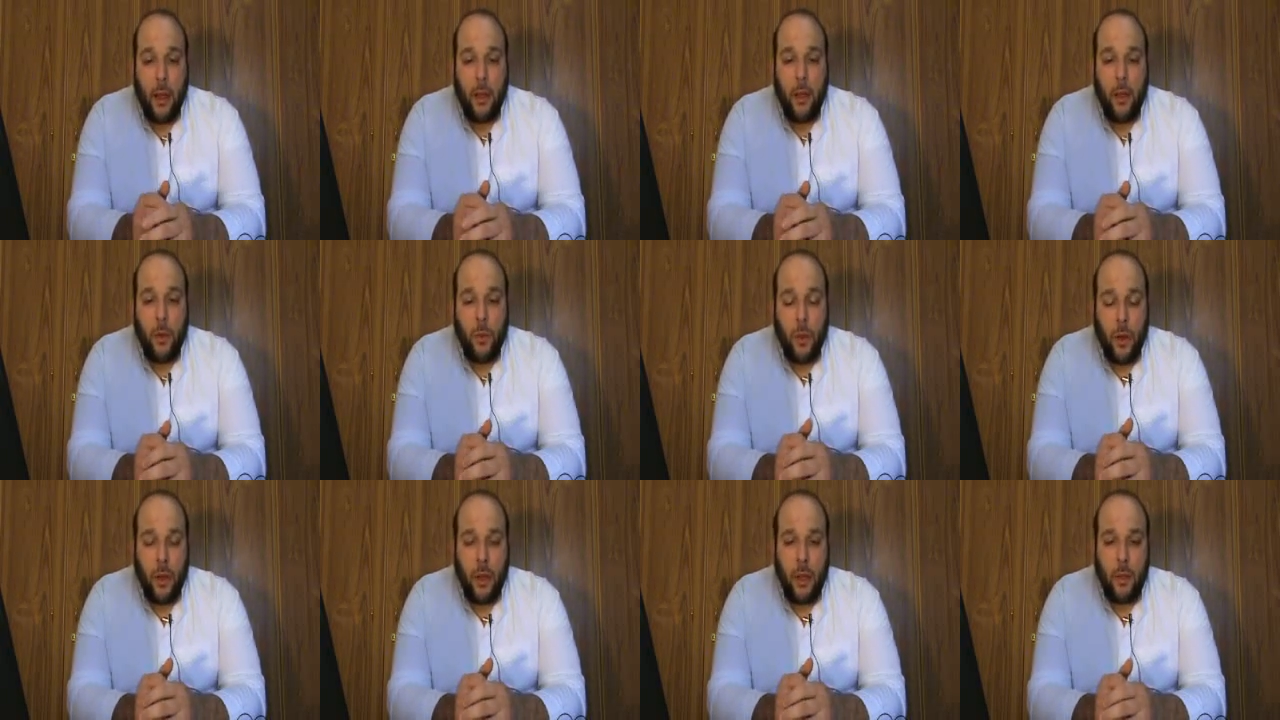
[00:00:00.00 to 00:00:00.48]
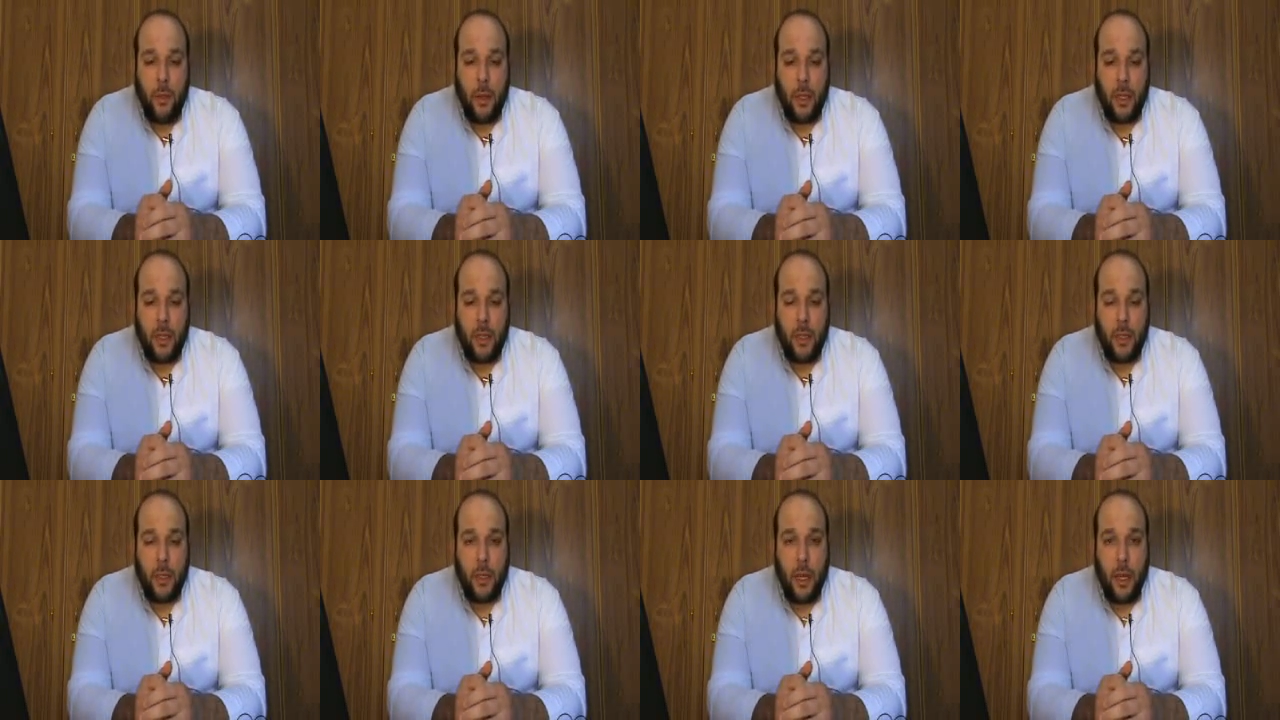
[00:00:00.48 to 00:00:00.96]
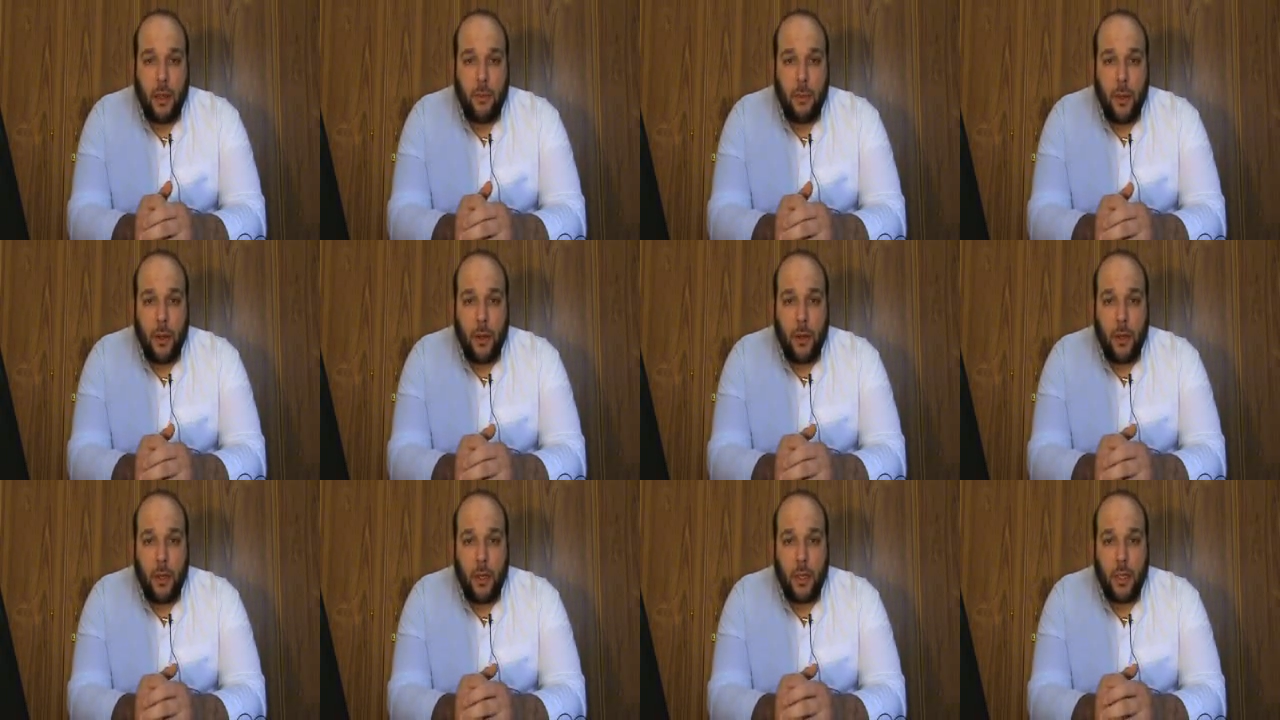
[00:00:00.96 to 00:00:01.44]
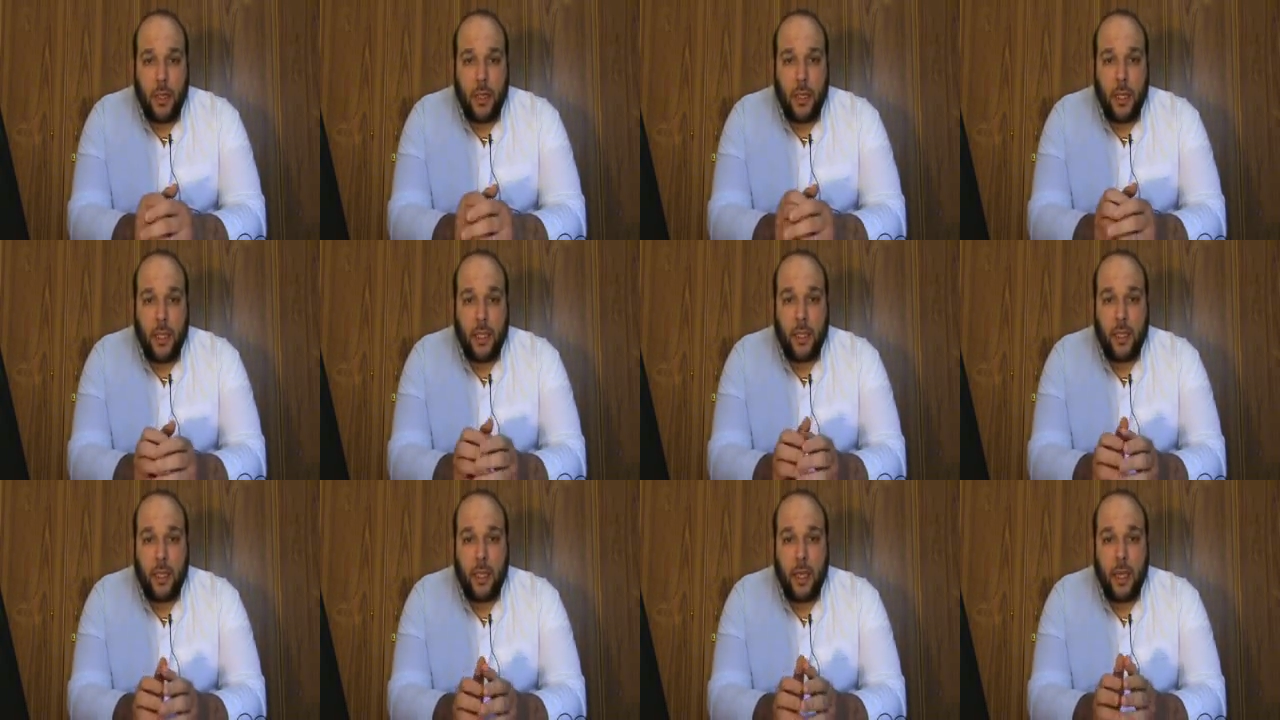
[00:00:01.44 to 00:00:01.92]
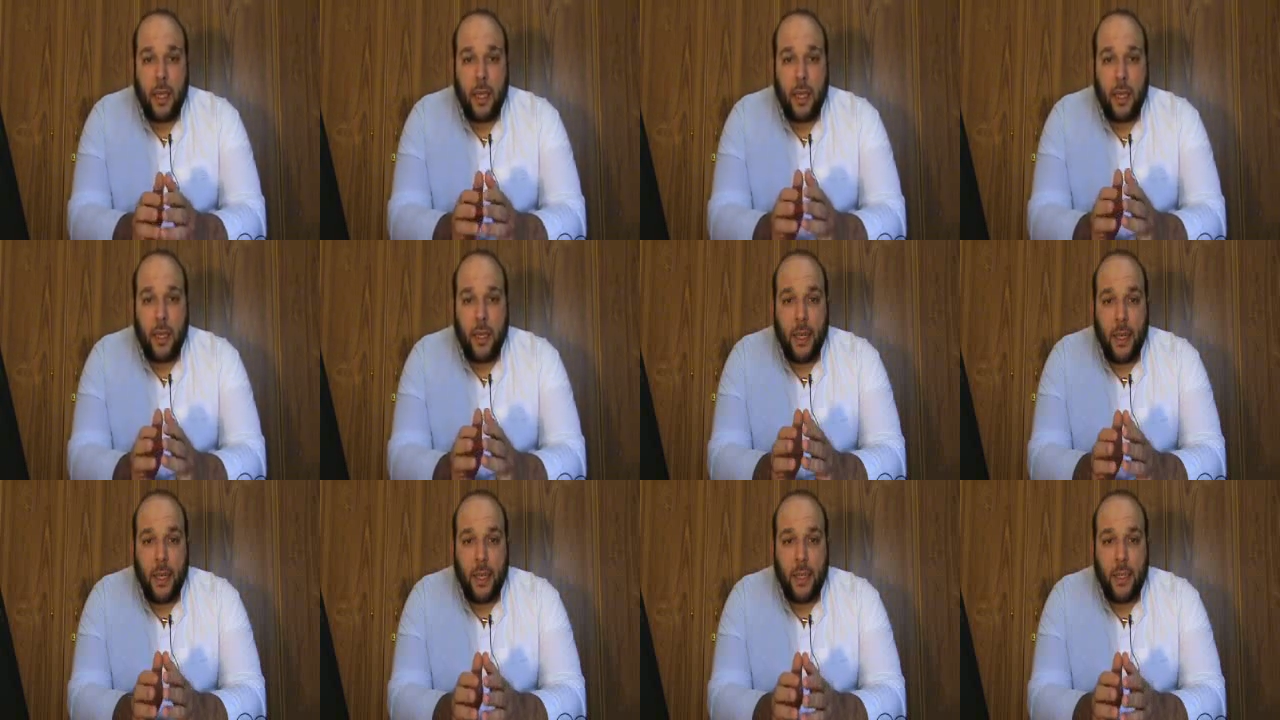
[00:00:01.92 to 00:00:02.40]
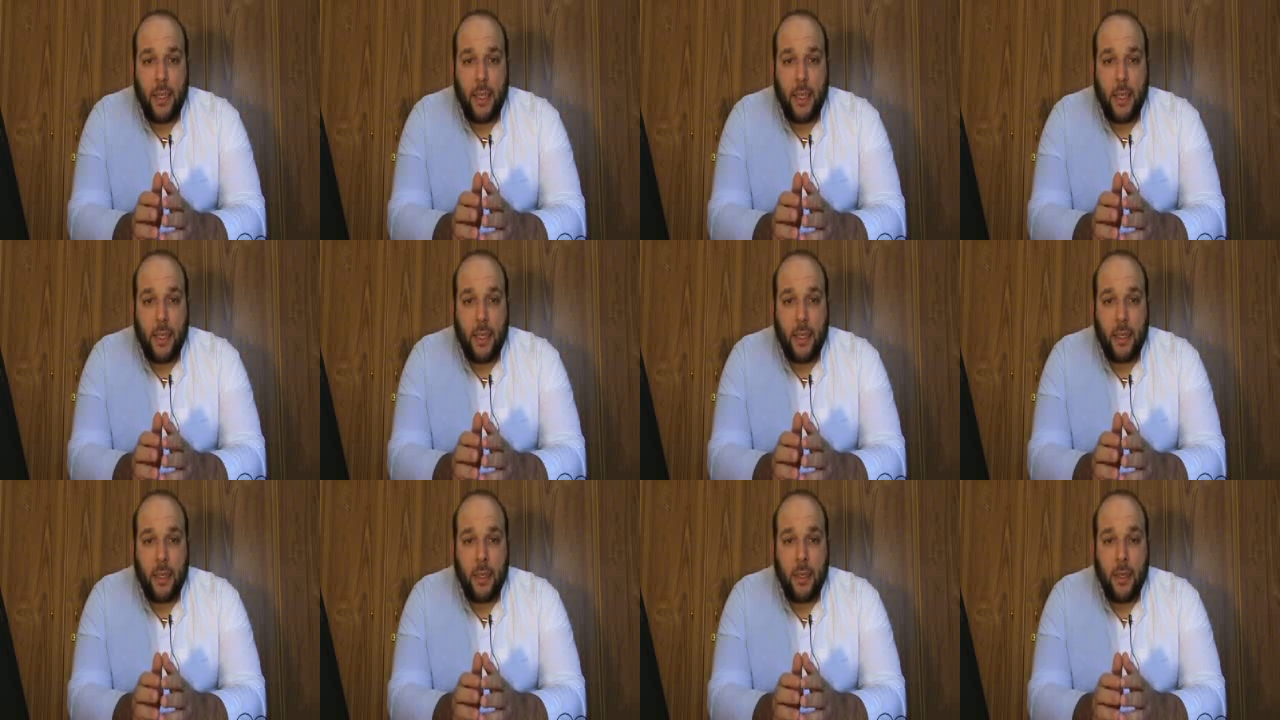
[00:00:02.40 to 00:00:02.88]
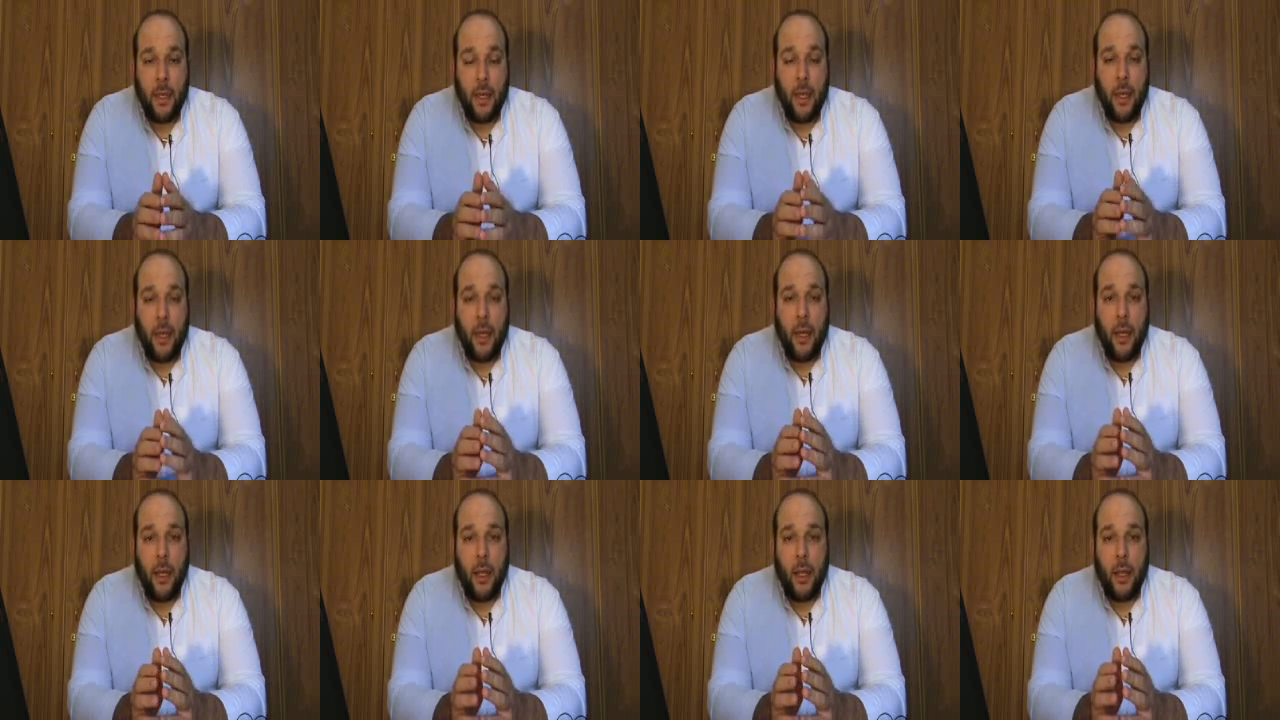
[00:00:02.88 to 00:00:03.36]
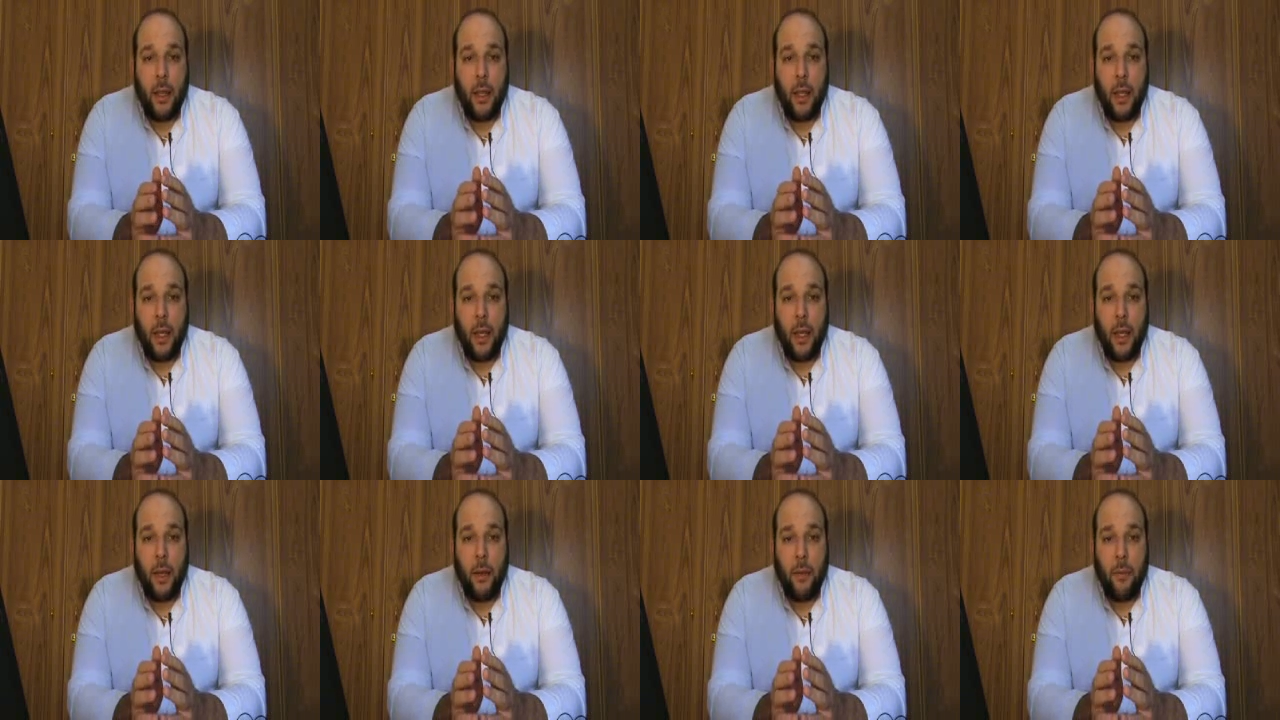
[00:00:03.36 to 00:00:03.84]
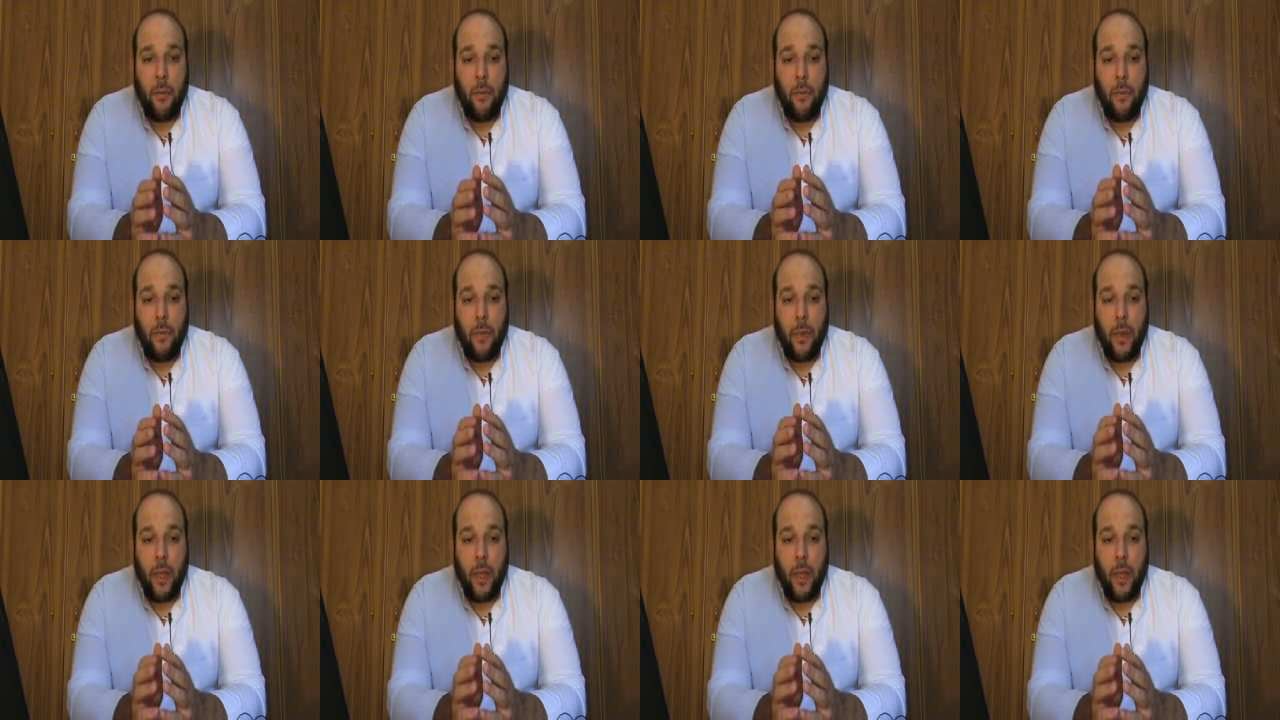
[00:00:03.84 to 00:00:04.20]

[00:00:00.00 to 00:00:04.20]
You want the best design because this increases the